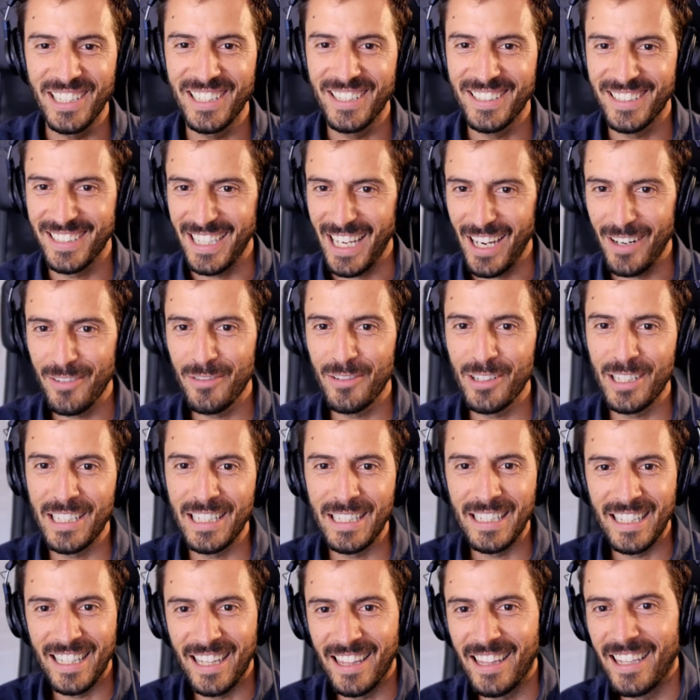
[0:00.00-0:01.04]
and
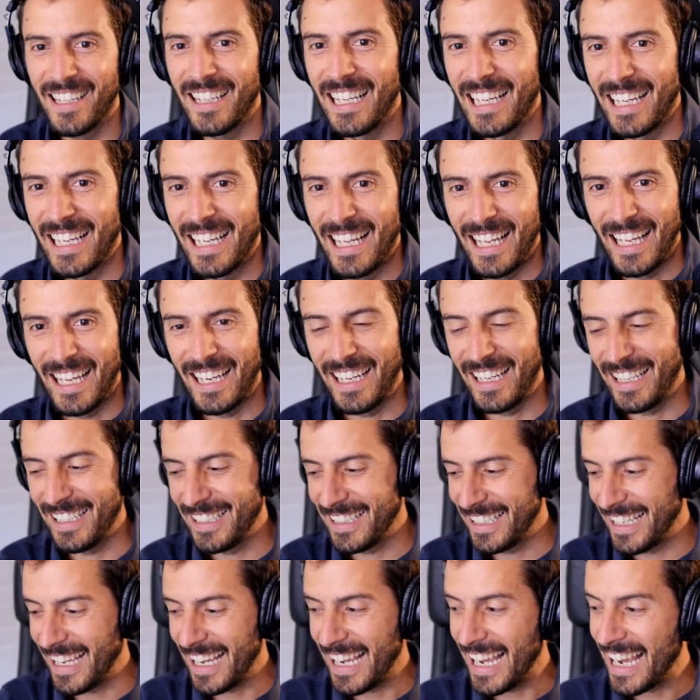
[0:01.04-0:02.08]
every
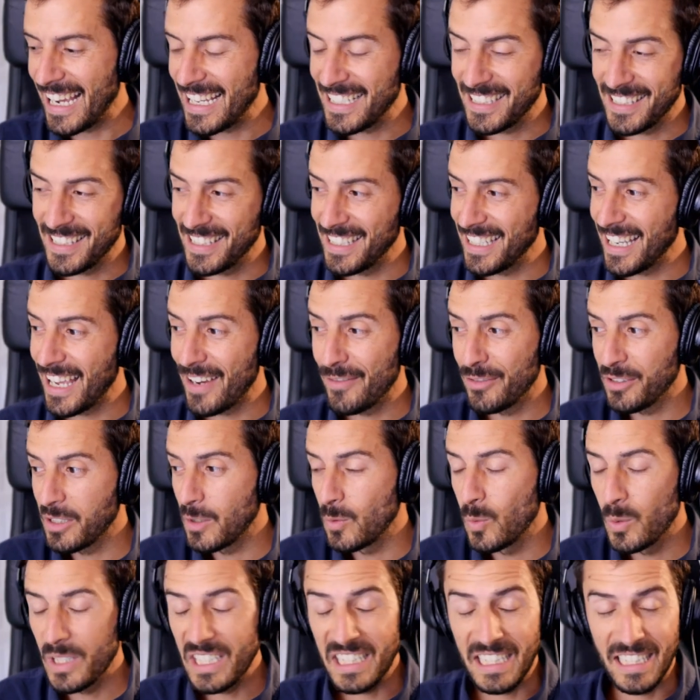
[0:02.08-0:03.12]
I see every
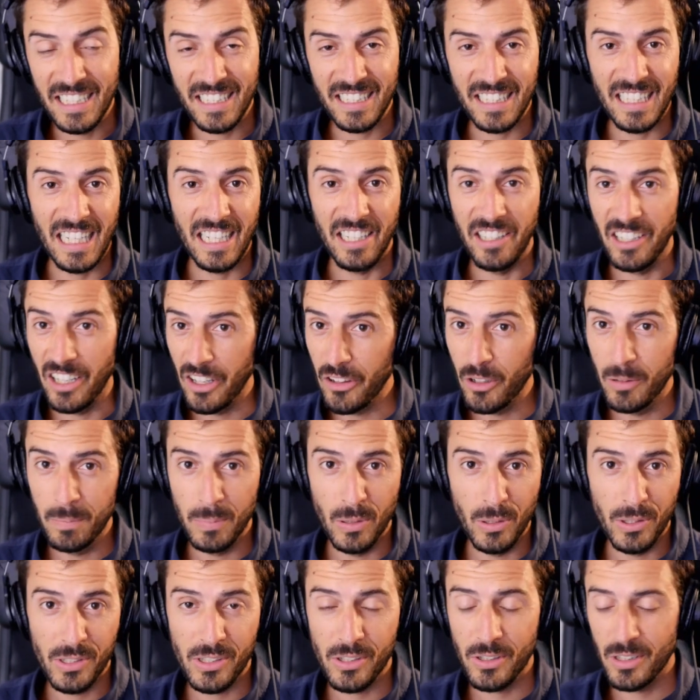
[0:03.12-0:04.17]
week another
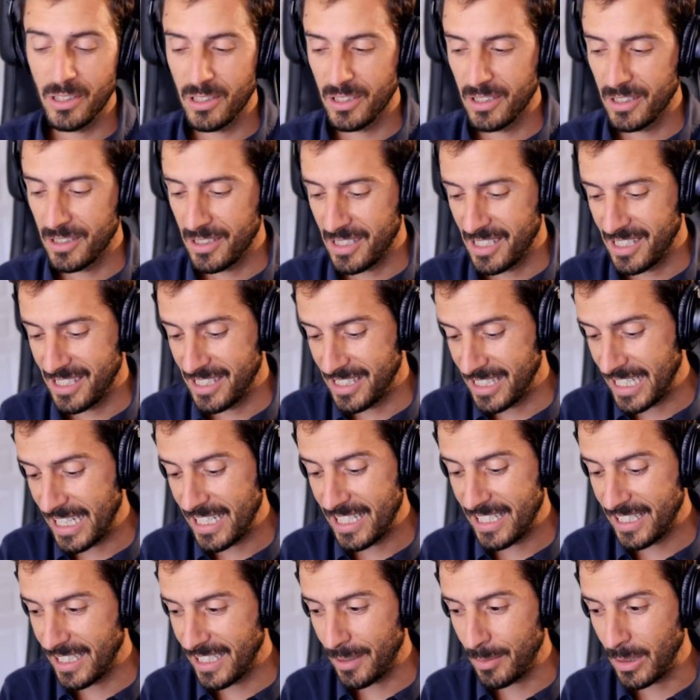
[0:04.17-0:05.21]
person
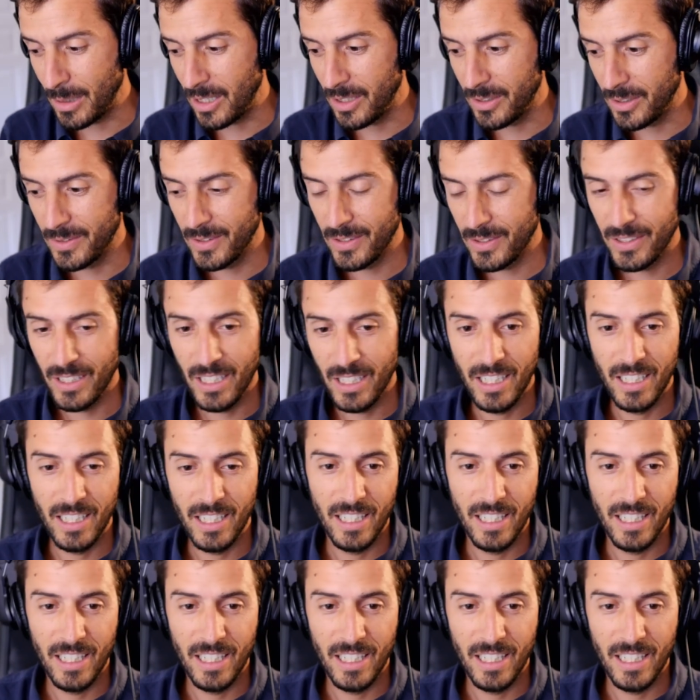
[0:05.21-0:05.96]
saying about